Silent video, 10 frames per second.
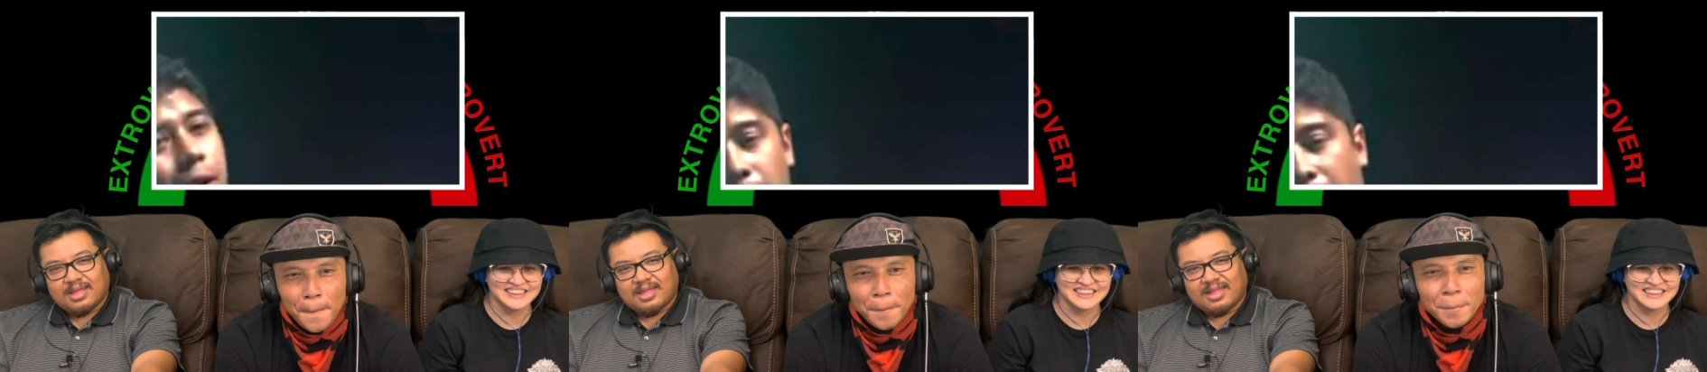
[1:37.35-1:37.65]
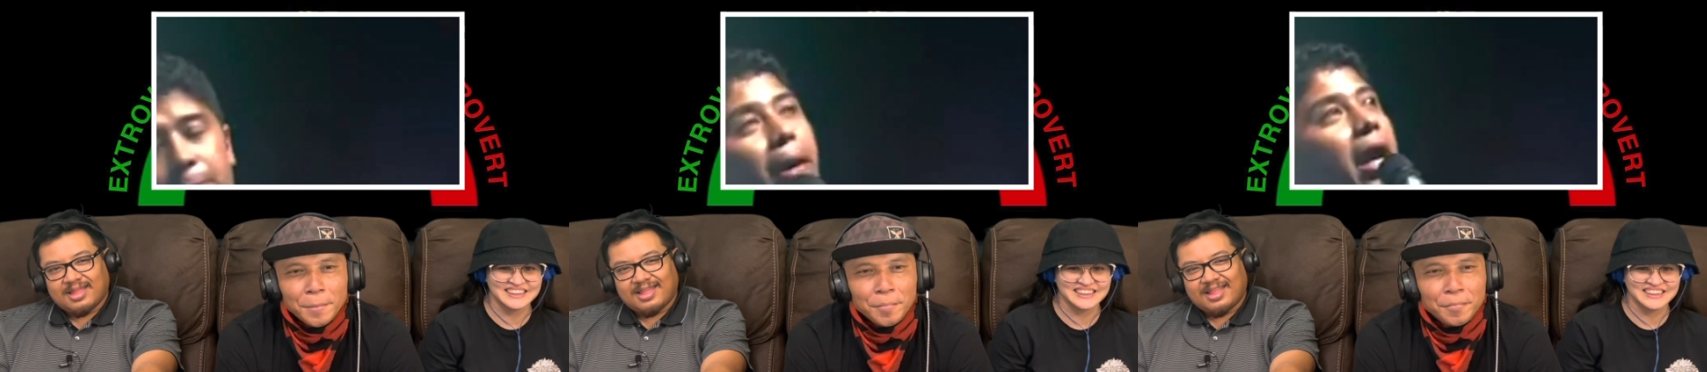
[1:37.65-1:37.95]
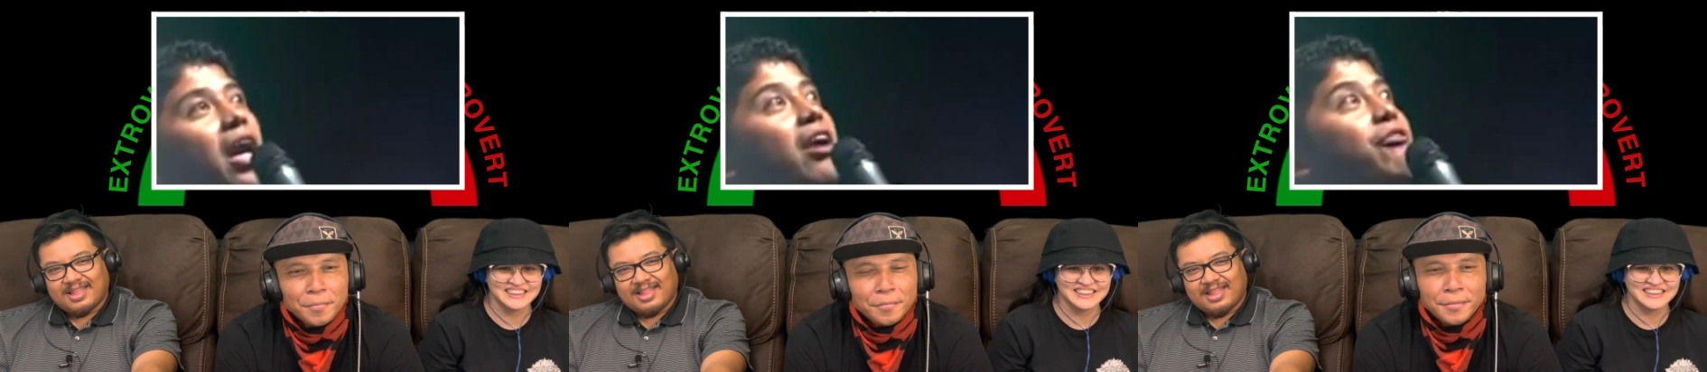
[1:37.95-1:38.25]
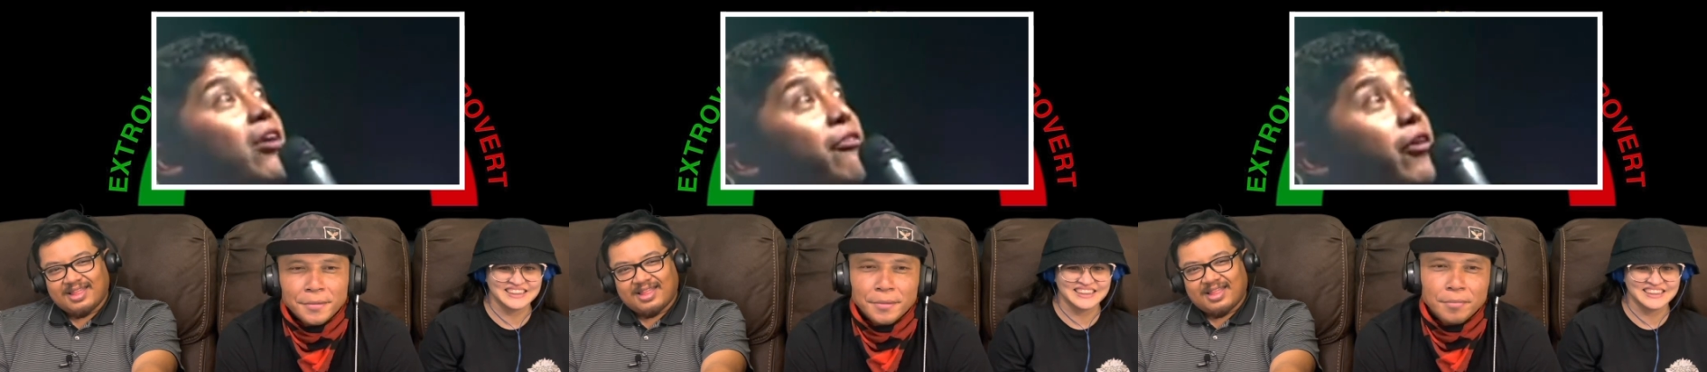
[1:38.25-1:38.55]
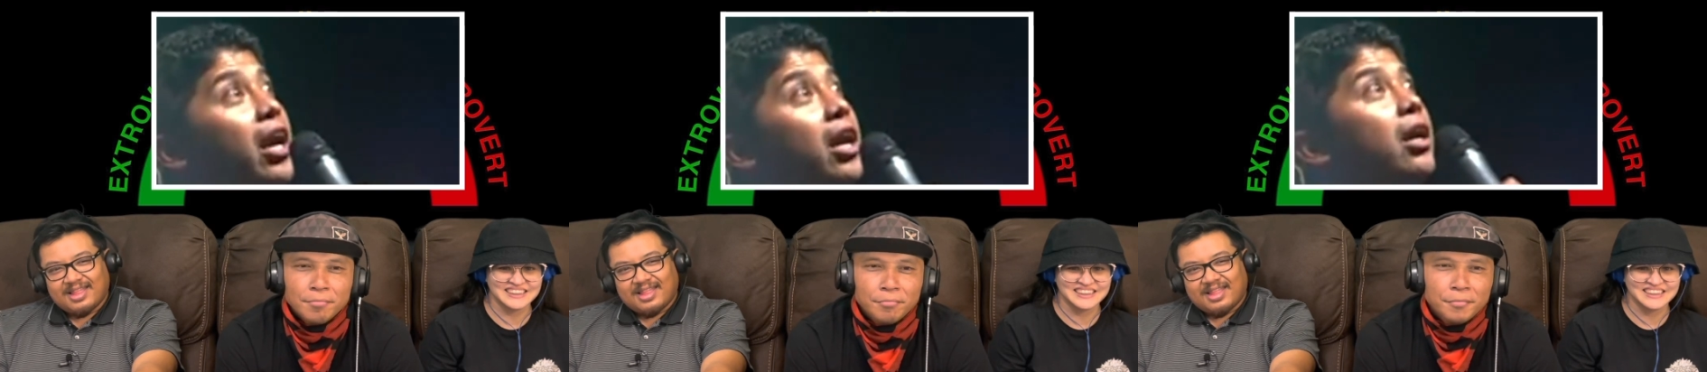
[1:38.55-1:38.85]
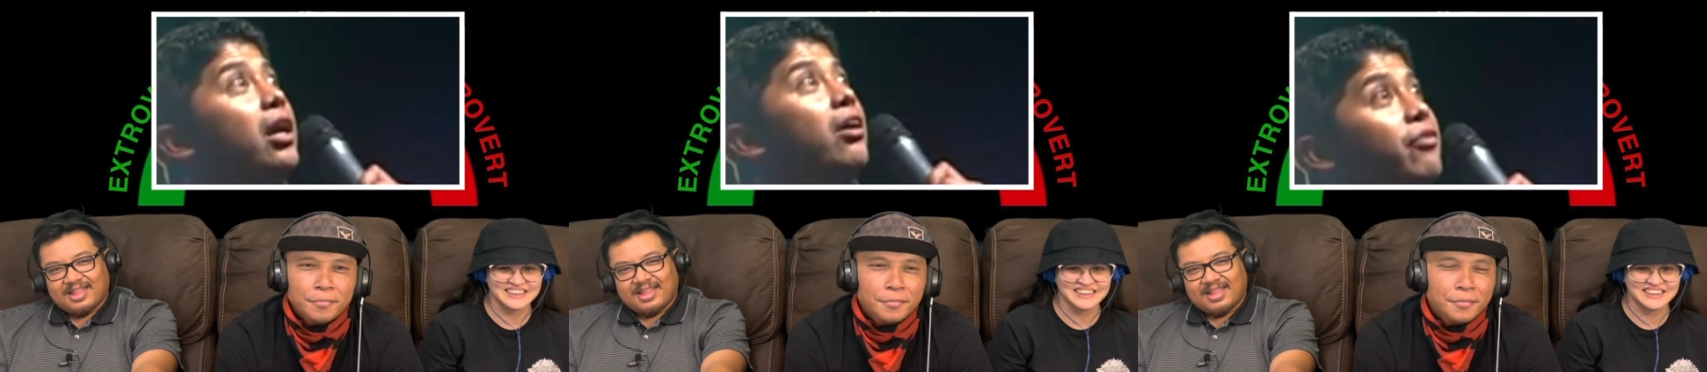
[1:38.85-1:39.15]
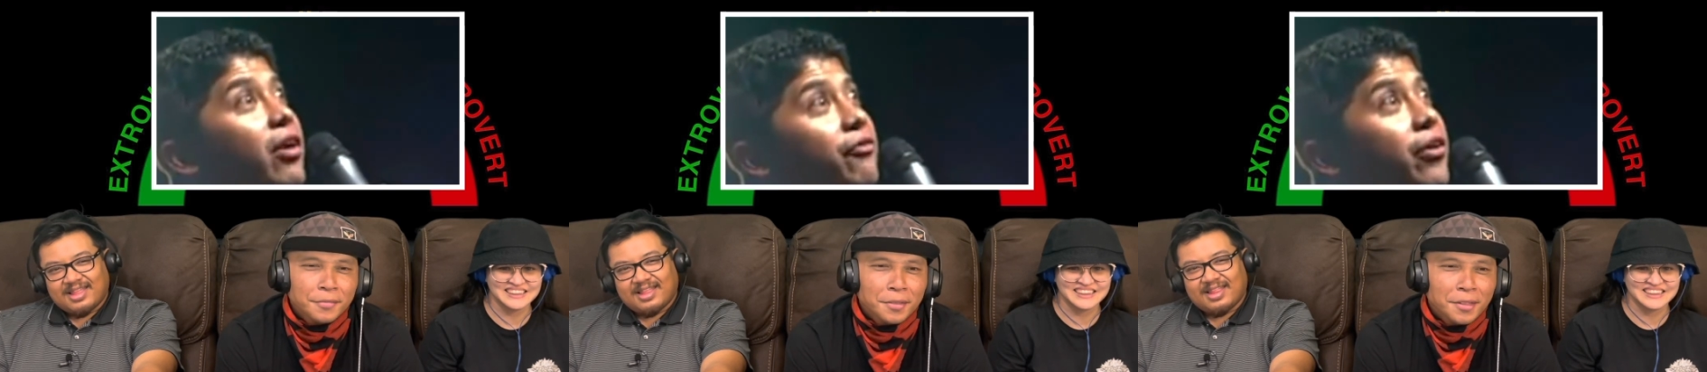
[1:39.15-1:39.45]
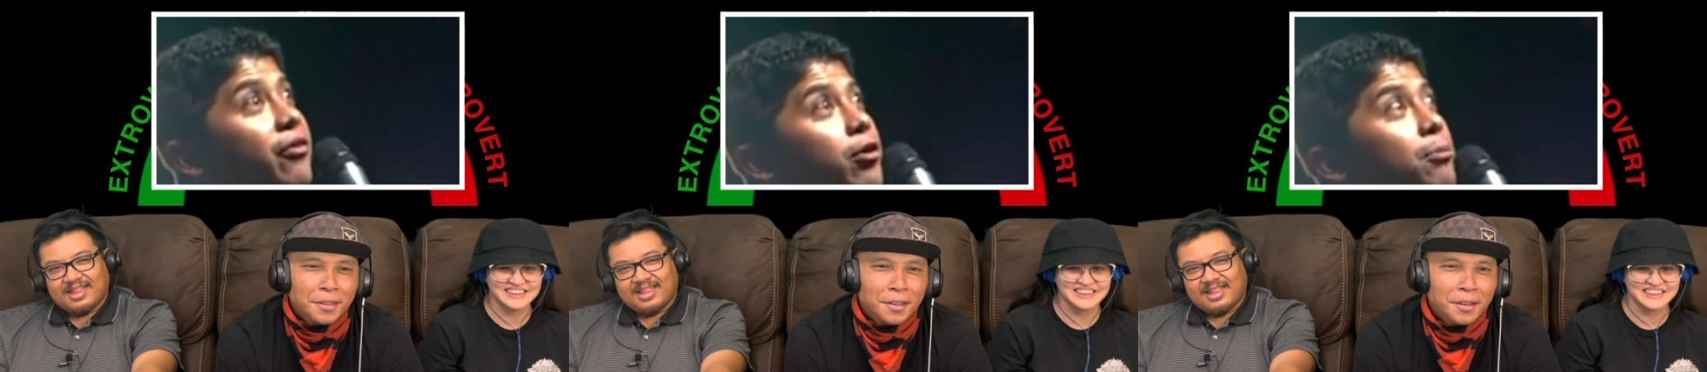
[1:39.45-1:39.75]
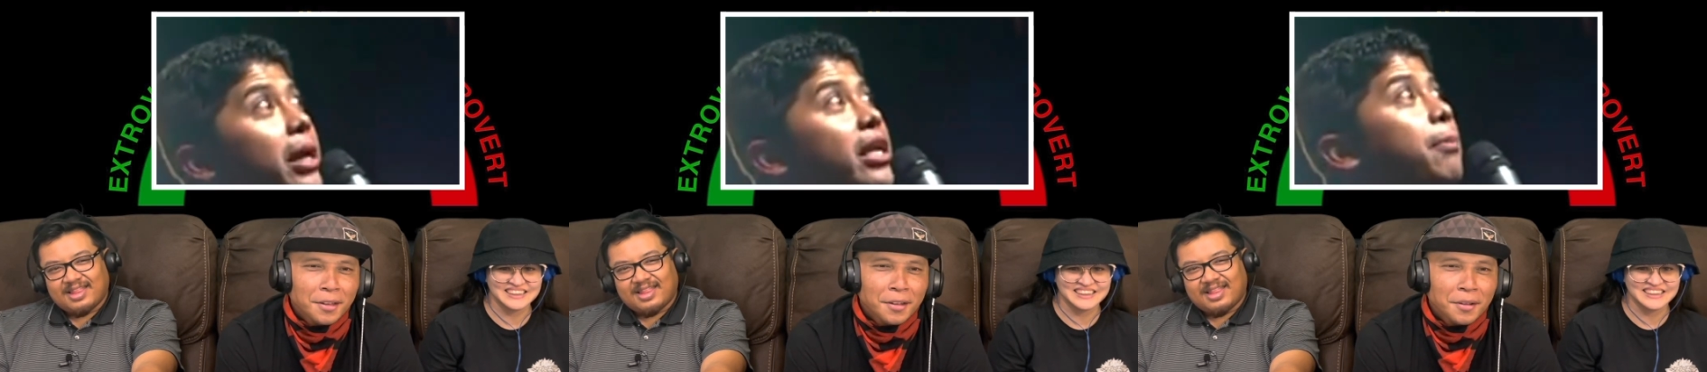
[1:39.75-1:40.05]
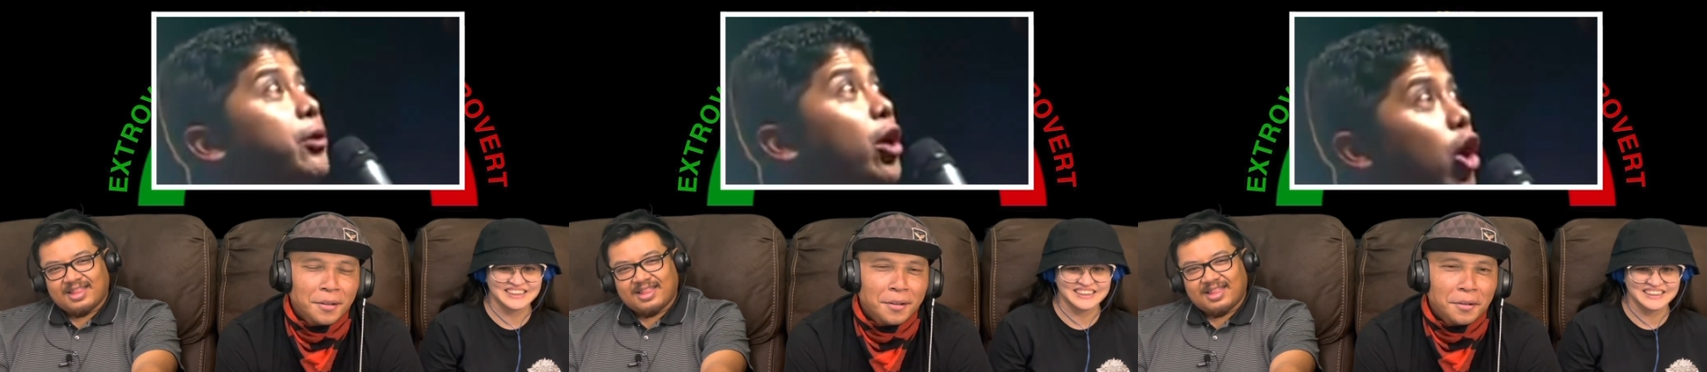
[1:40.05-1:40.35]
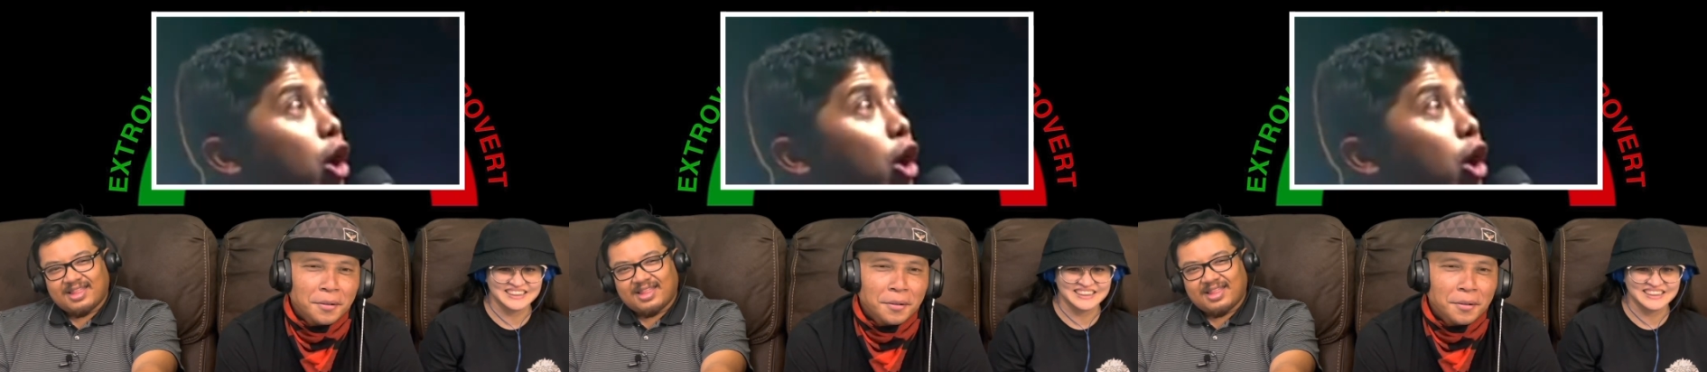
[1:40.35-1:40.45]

Speaker 1: I buy a Fuffy, Fuffy for my nephew.